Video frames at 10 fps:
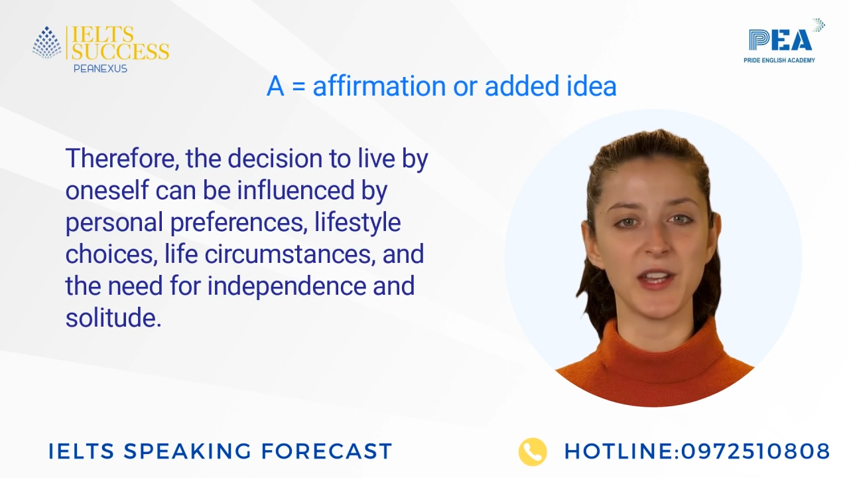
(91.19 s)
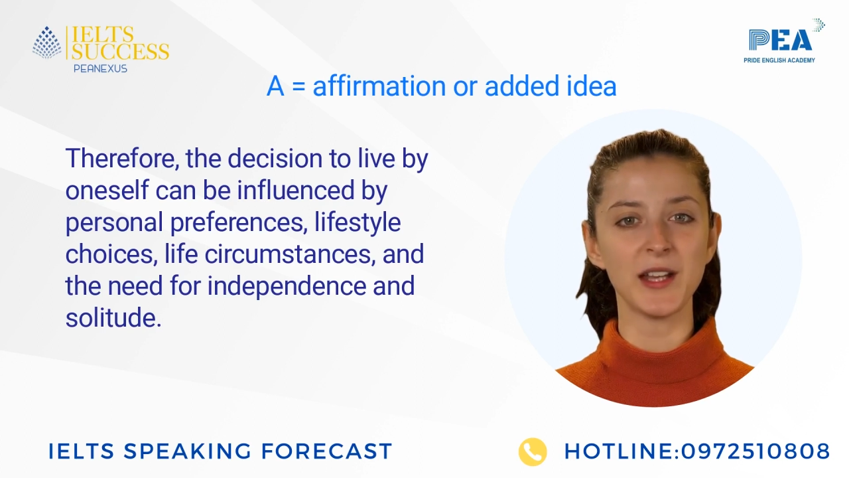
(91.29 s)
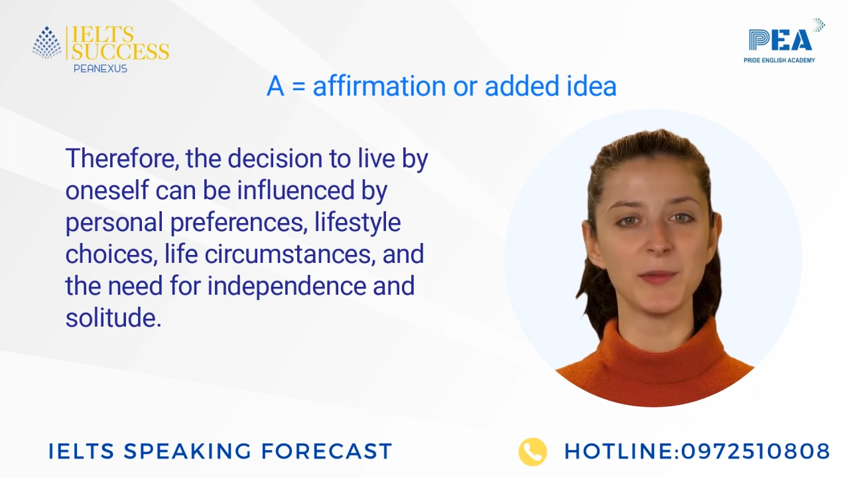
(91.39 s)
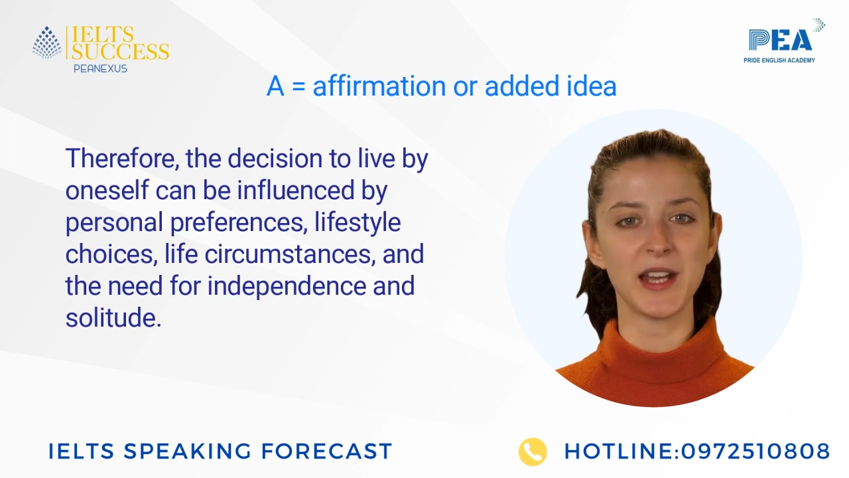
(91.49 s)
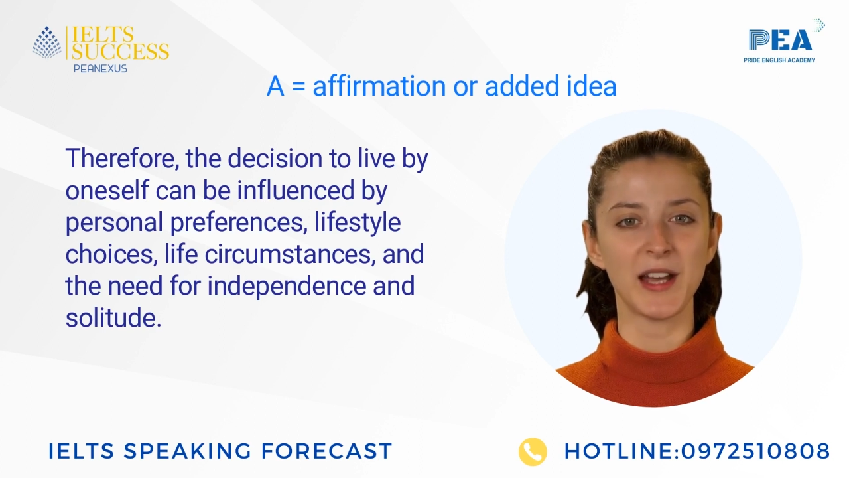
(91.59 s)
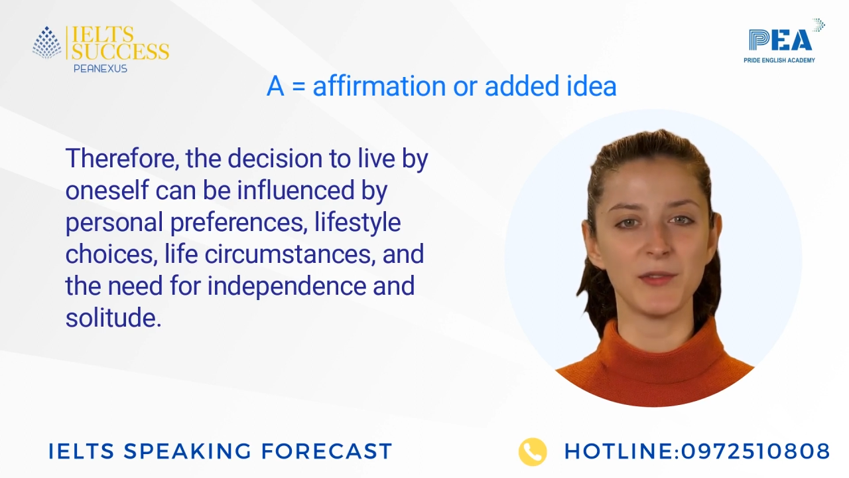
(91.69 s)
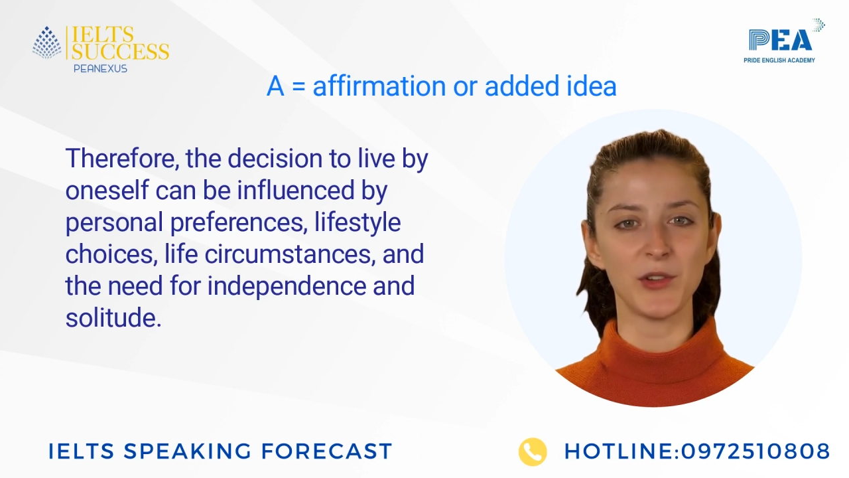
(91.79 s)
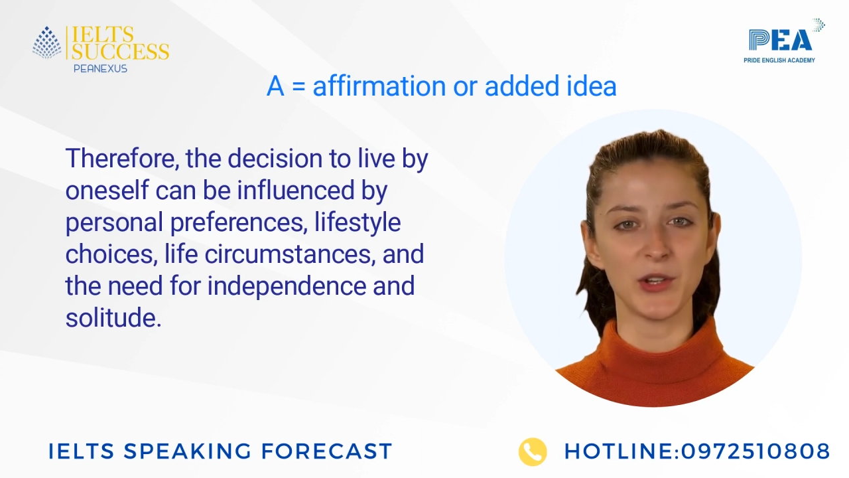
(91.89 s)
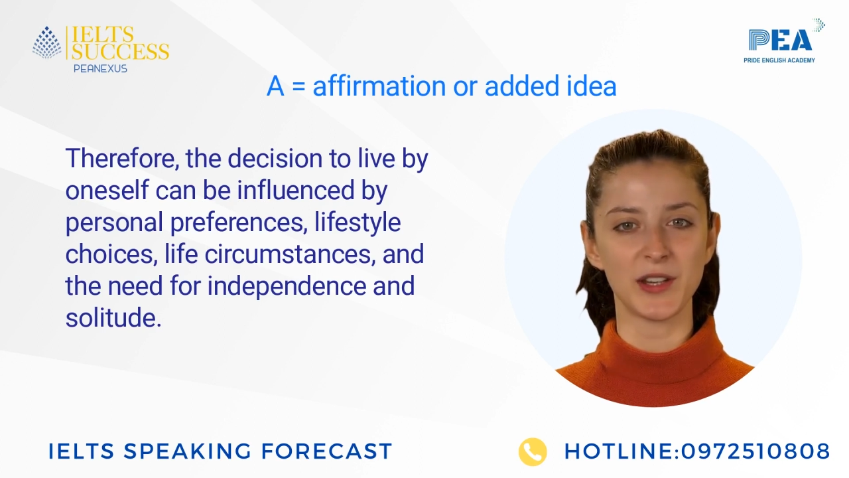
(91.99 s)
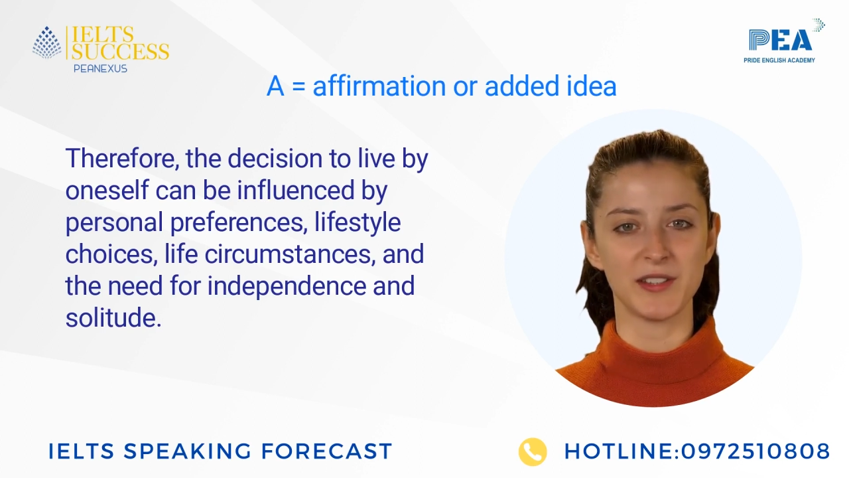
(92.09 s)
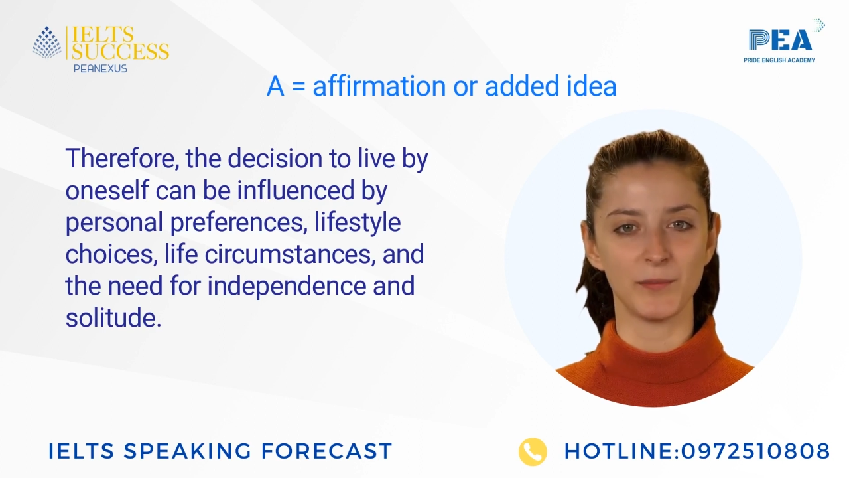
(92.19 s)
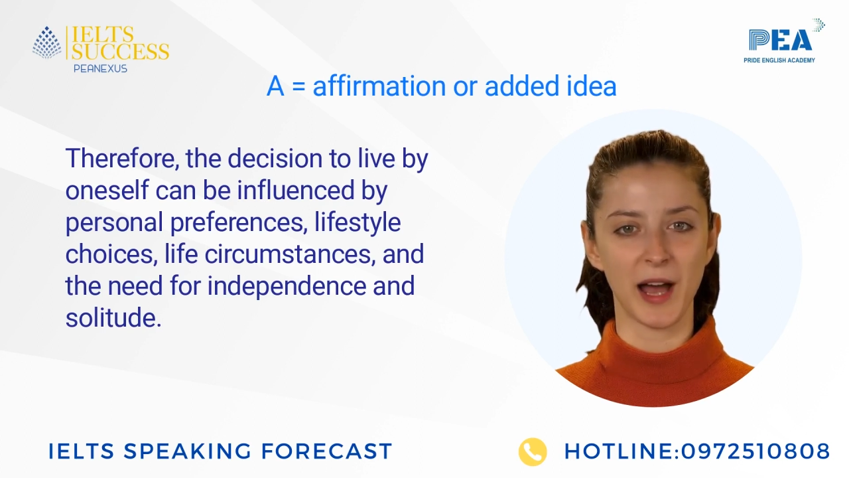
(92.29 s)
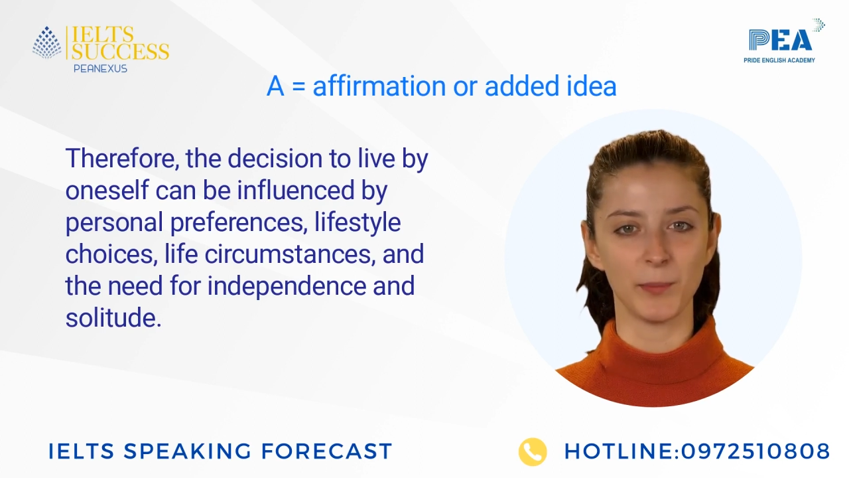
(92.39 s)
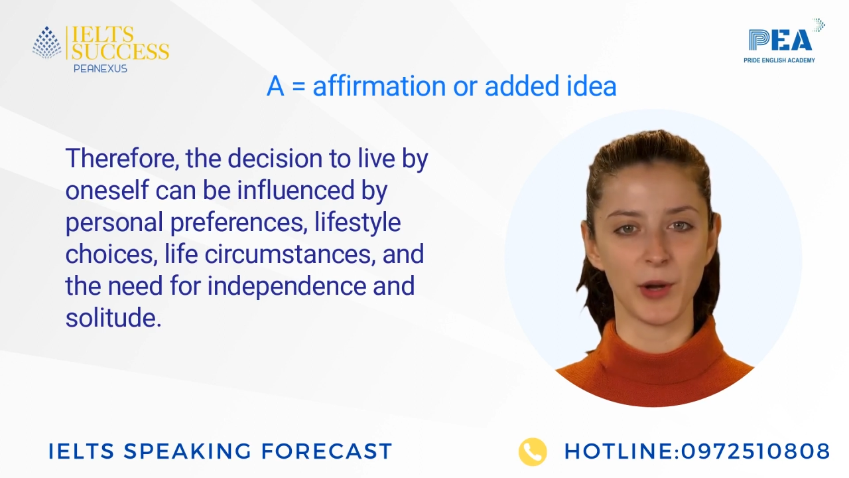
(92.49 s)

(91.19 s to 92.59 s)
can be influenced by